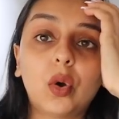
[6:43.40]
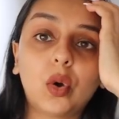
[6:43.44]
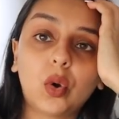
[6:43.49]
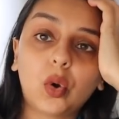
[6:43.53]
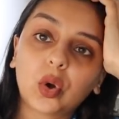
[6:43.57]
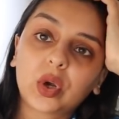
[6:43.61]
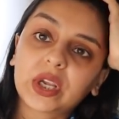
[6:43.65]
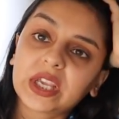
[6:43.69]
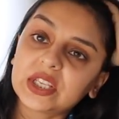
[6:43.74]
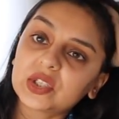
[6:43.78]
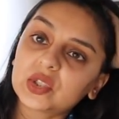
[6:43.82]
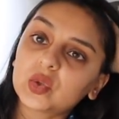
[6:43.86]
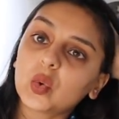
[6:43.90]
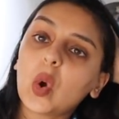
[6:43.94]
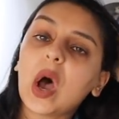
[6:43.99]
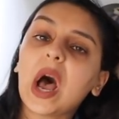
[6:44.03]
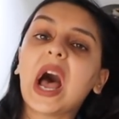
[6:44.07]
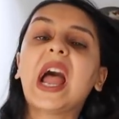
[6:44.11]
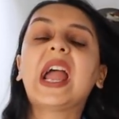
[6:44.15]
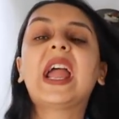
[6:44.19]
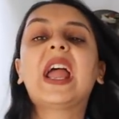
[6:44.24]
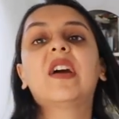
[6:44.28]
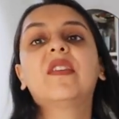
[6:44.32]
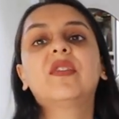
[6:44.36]
Okay, so
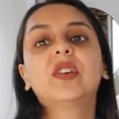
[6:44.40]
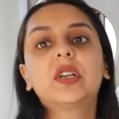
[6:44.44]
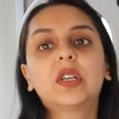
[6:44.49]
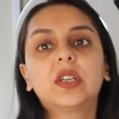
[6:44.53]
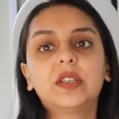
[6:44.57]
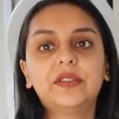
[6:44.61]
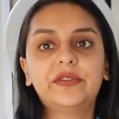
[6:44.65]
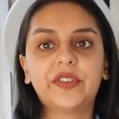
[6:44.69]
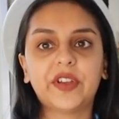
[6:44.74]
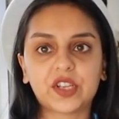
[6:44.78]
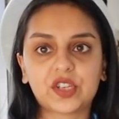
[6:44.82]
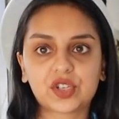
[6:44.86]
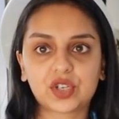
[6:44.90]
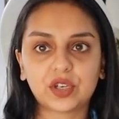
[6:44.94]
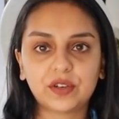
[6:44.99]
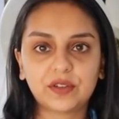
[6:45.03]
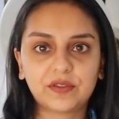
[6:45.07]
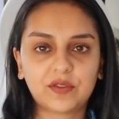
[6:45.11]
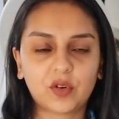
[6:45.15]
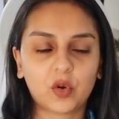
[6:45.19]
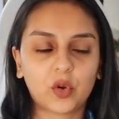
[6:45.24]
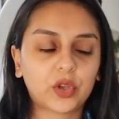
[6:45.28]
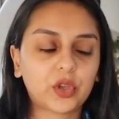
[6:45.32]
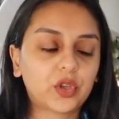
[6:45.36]
I have a confession
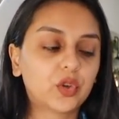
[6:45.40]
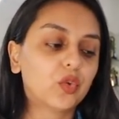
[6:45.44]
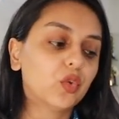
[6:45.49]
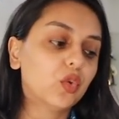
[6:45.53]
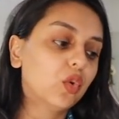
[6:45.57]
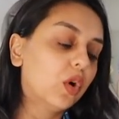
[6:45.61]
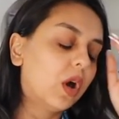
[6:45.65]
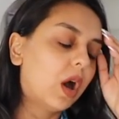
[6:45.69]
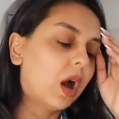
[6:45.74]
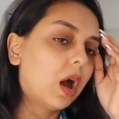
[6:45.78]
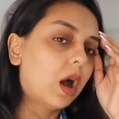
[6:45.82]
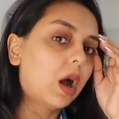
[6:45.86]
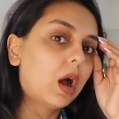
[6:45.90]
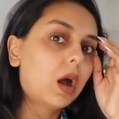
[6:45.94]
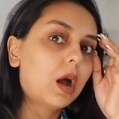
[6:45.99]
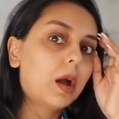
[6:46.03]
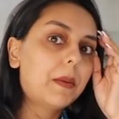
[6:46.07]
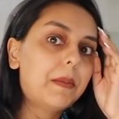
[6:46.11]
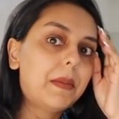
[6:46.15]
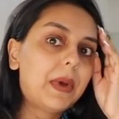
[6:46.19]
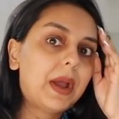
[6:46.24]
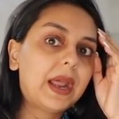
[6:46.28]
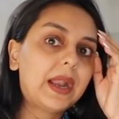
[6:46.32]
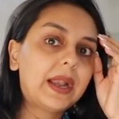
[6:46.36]
for you,
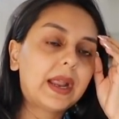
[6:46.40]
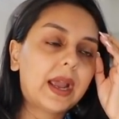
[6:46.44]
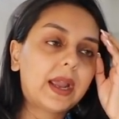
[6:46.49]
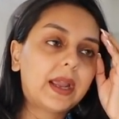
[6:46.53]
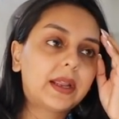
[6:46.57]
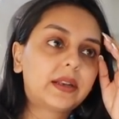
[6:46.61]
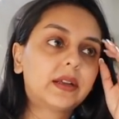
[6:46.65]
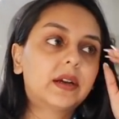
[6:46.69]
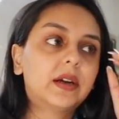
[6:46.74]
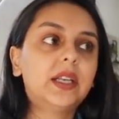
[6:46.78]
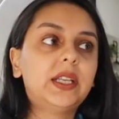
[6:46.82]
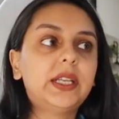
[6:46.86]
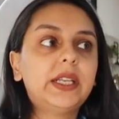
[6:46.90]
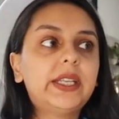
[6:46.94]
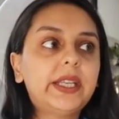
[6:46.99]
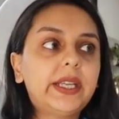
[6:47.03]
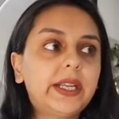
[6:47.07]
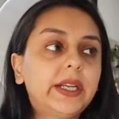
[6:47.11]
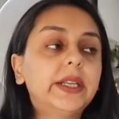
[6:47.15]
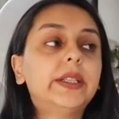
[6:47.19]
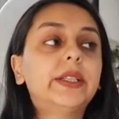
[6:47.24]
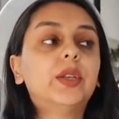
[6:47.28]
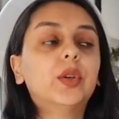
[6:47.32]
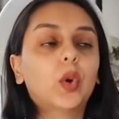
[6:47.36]
and I really
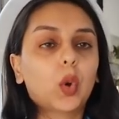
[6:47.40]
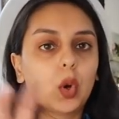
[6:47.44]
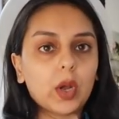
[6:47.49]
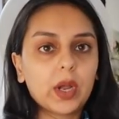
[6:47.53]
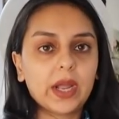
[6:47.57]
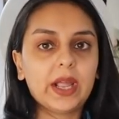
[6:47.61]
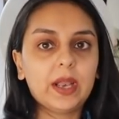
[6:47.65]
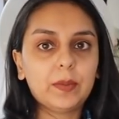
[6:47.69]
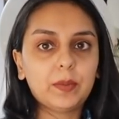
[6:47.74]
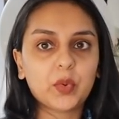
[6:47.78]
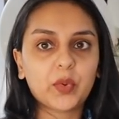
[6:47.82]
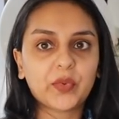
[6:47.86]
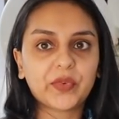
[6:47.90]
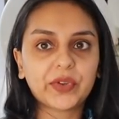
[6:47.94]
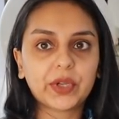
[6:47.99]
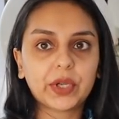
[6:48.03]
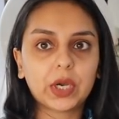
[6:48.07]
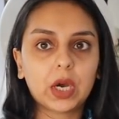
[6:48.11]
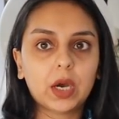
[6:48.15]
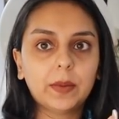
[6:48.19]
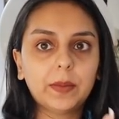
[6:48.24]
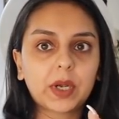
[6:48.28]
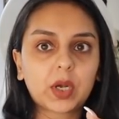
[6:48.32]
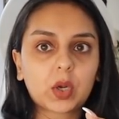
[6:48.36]
need your help over
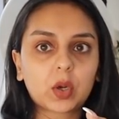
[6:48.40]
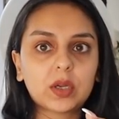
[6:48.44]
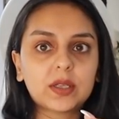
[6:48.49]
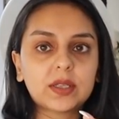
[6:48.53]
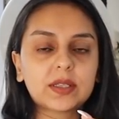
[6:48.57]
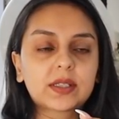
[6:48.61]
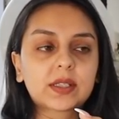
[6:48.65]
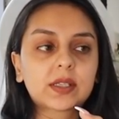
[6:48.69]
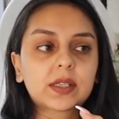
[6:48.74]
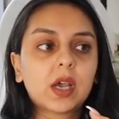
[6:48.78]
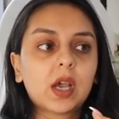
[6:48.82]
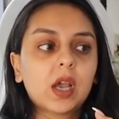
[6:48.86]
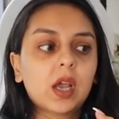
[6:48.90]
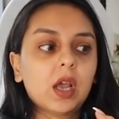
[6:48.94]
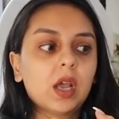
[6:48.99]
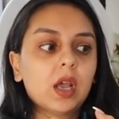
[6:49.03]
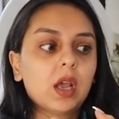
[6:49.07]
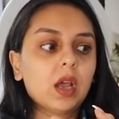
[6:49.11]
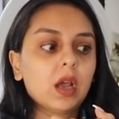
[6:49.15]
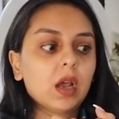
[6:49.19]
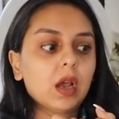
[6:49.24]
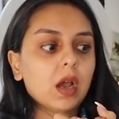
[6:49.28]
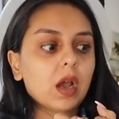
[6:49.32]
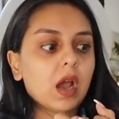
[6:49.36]
here, because
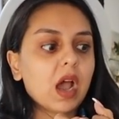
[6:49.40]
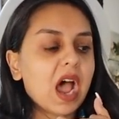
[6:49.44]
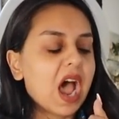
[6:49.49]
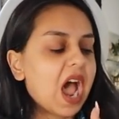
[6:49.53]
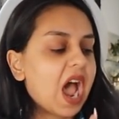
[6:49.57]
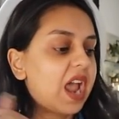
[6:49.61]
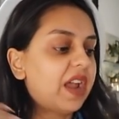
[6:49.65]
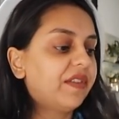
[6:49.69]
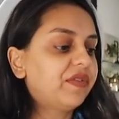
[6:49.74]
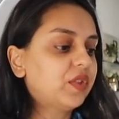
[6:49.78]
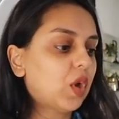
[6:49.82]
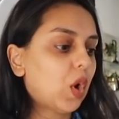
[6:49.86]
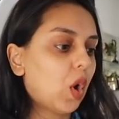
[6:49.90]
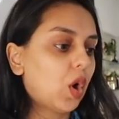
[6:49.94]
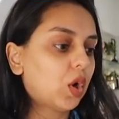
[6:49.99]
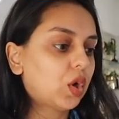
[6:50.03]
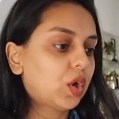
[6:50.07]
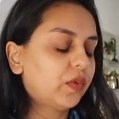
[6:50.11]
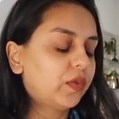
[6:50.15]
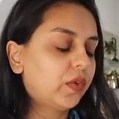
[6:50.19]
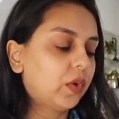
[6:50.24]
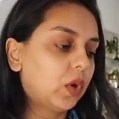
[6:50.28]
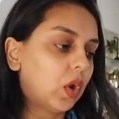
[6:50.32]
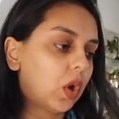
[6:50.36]
I've thought
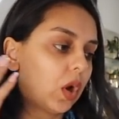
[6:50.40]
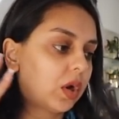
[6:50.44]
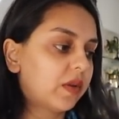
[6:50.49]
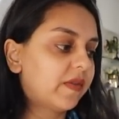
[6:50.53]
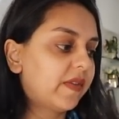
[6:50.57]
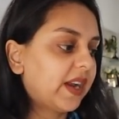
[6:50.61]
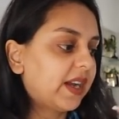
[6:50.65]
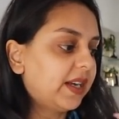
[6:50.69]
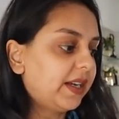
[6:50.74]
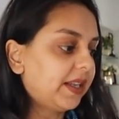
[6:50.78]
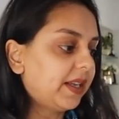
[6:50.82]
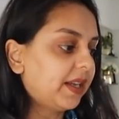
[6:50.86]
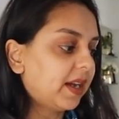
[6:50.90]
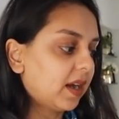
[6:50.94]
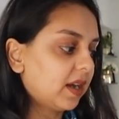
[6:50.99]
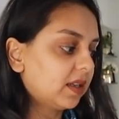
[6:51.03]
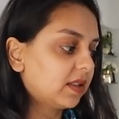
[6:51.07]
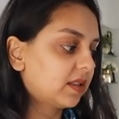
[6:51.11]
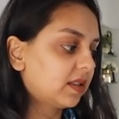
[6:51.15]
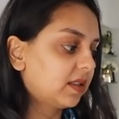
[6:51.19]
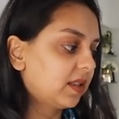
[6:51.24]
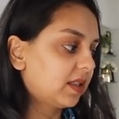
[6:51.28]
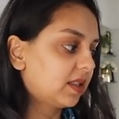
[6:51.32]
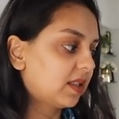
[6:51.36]
of a lot of
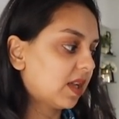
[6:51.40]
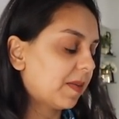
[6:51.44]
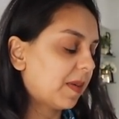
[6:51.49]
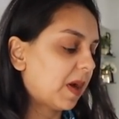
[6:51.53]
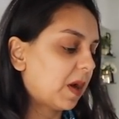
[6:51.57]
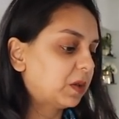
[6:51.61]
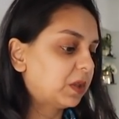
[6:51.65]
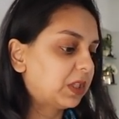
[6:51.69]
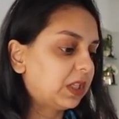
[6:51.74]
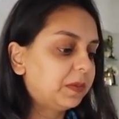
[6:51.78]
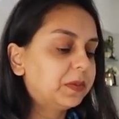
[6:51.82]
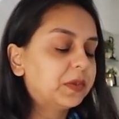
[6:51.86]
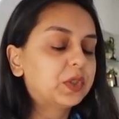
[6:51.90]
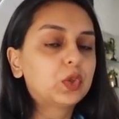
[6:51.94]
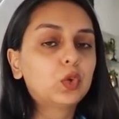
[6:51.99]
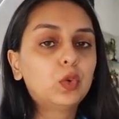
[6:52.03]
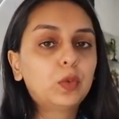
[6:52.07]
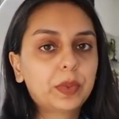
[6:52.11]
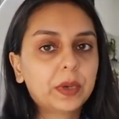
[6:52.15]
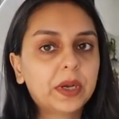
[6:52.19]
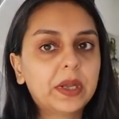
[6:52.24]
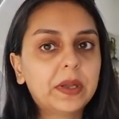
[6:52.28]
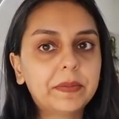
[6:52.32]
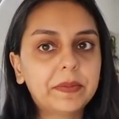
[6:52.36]
ideas and they somehow seem
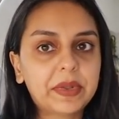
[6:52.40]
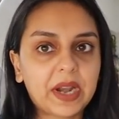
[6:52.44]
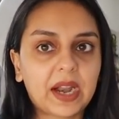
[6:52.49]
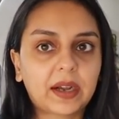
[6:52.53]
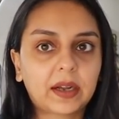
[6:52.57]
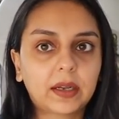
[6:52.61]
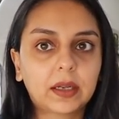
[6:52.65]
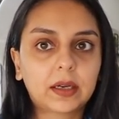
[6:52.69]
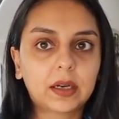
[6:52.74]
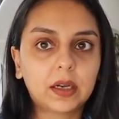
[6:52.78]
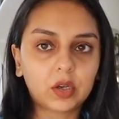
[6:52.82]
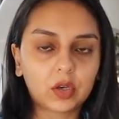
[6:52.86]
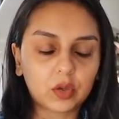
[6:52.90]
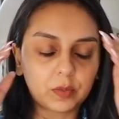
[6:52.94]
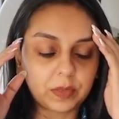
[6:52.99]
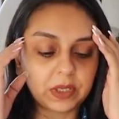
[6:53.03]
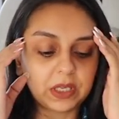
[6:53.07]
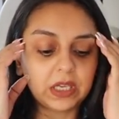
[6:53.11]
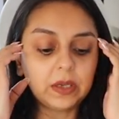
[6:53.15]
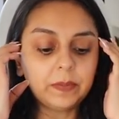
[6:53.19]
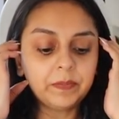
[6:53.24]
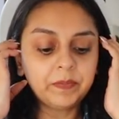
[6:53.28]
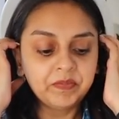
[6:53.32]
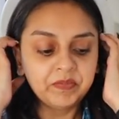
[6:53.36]
super impractical to
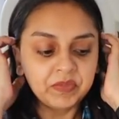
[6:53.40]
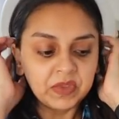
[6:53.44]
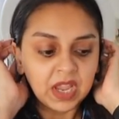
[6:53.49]
me.